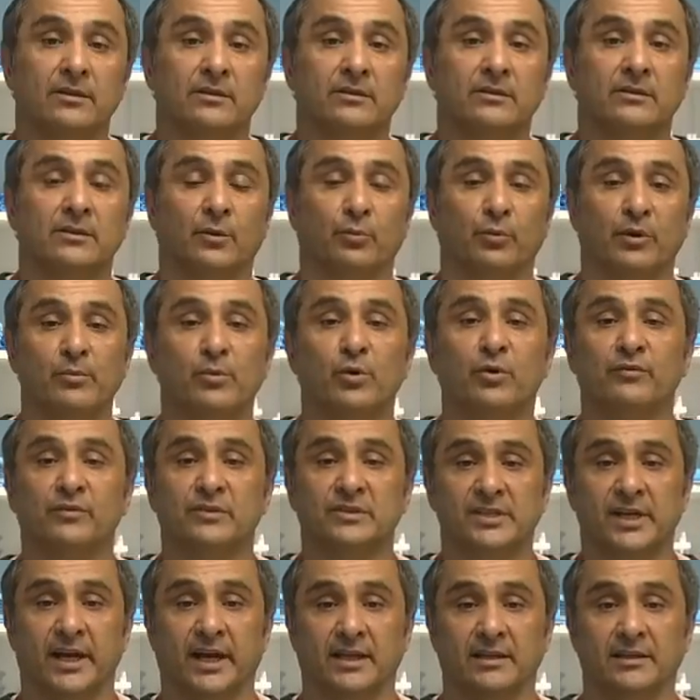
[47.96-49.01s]
the removal
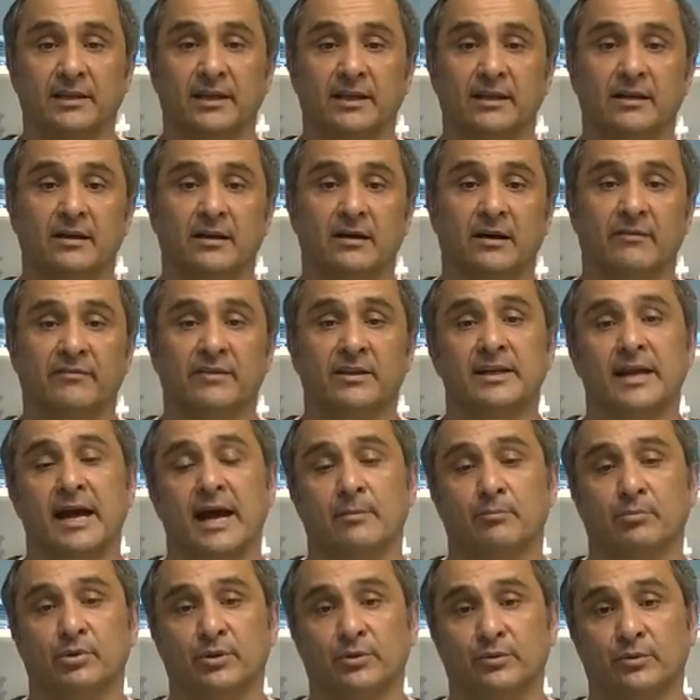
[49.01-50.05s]
technique of the
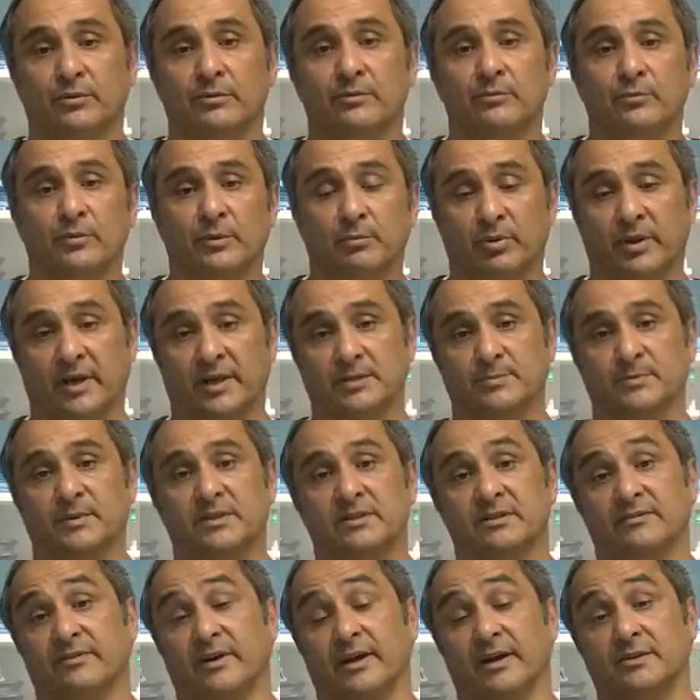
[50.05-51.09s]
non-balloon
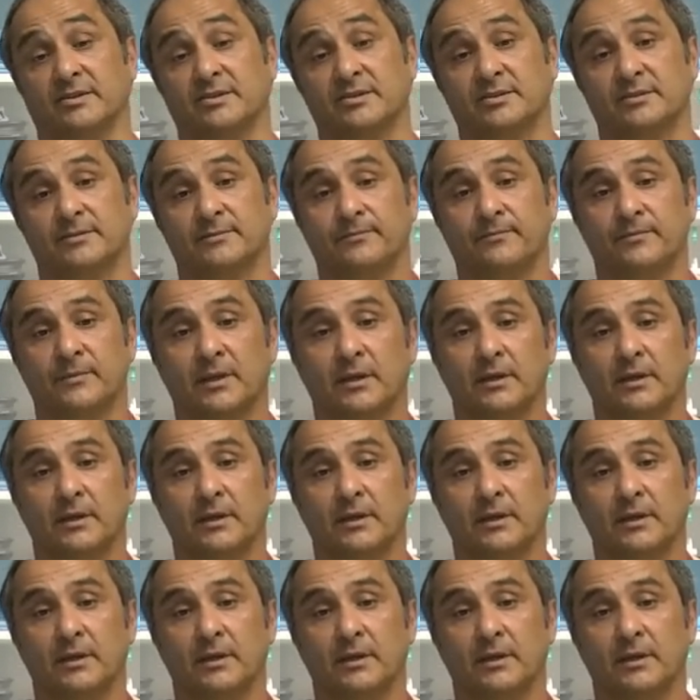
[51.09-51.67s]
replacement device.